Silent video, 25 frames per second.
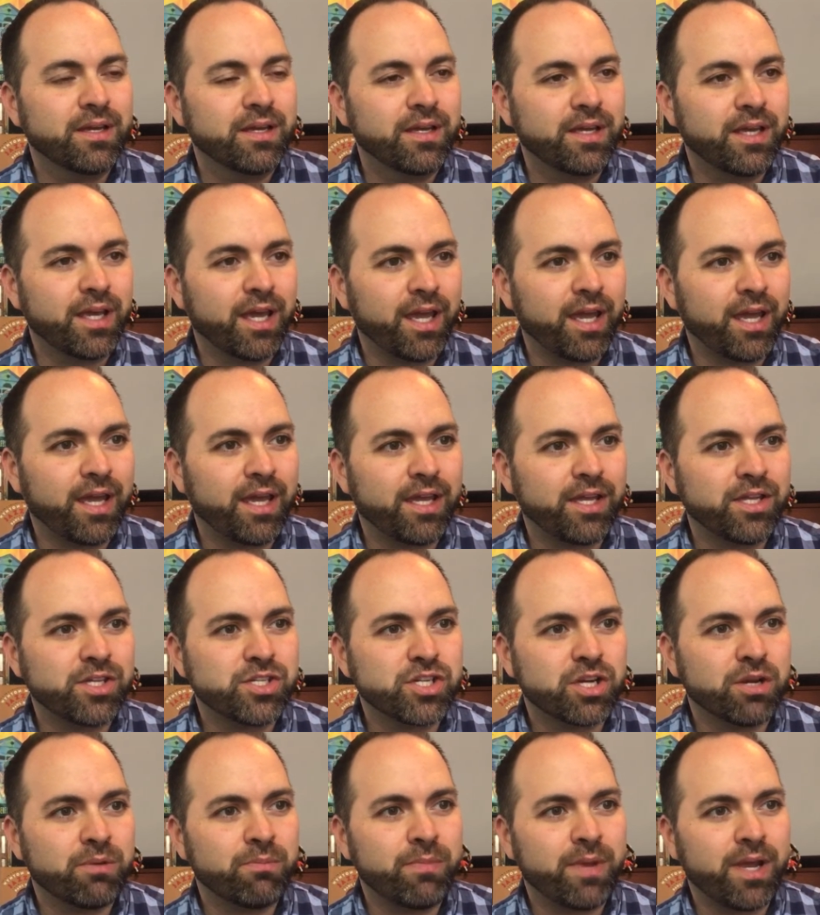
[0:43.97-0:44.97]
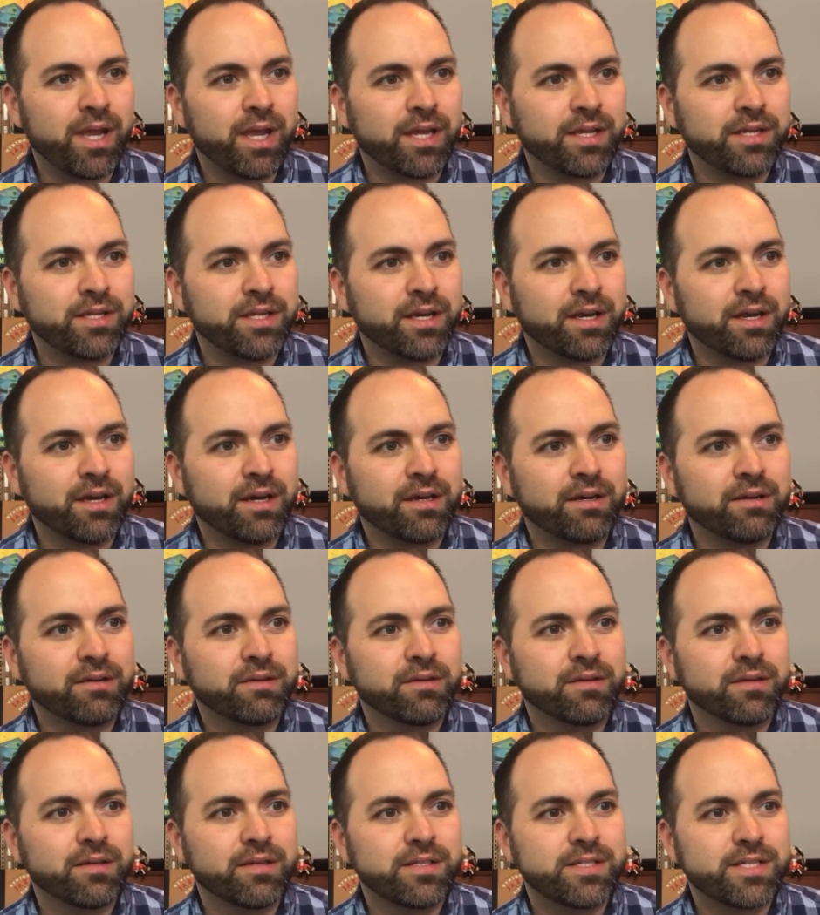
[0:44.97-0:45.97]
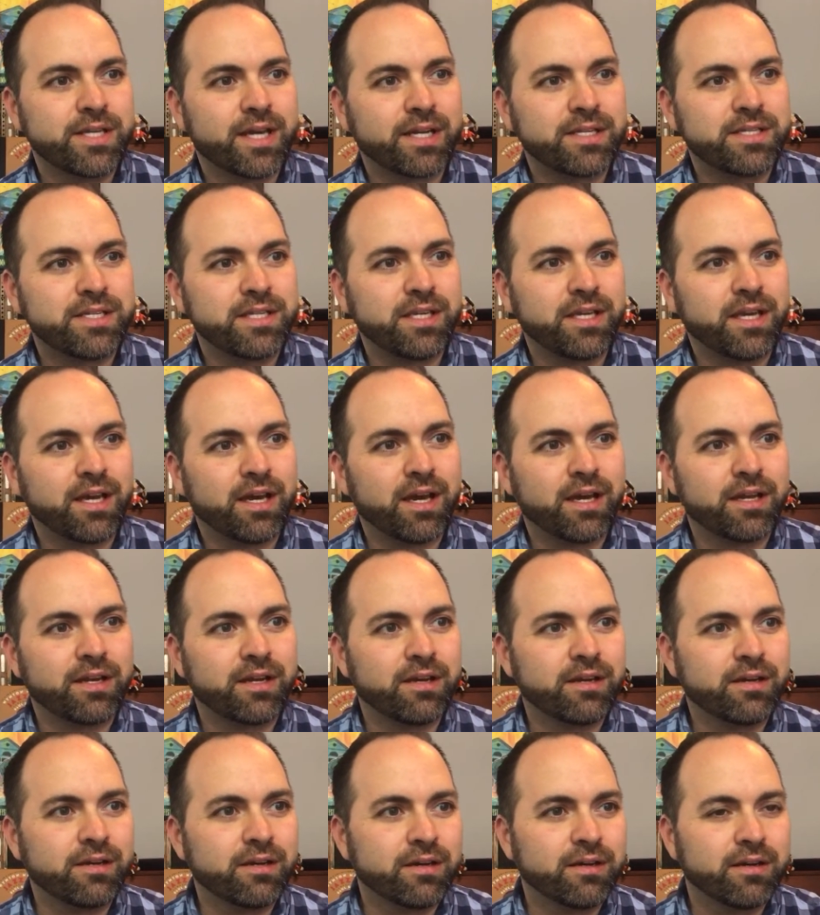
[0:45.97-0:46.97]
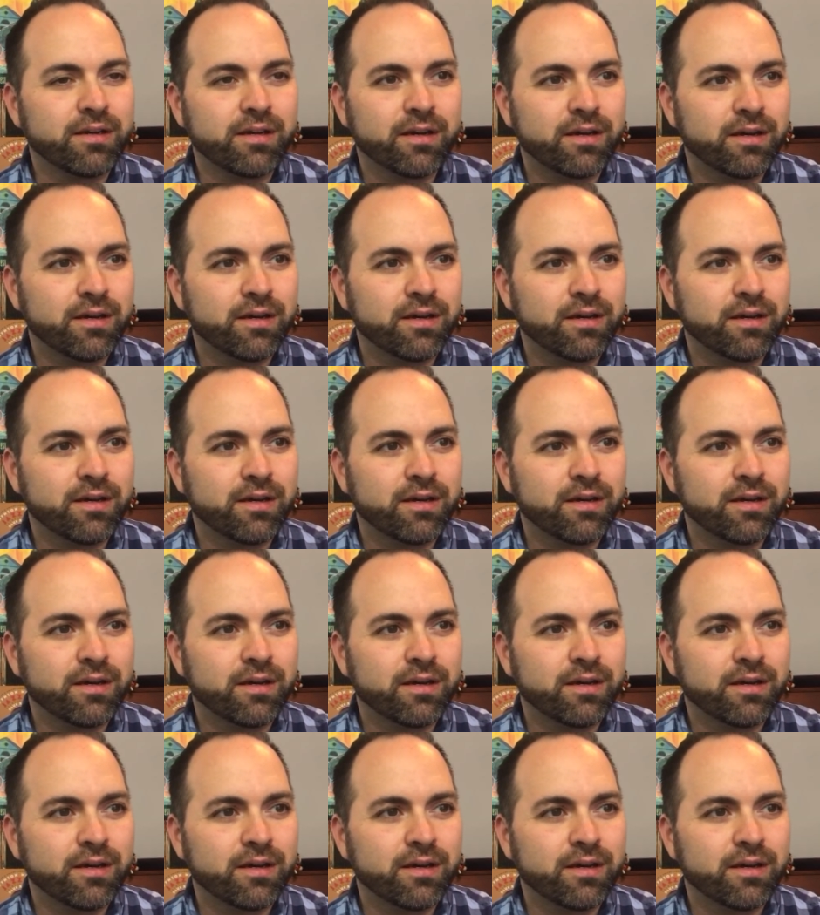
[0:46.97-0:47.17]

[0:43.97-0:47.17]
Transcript: Gage, Amanda, Tatiana.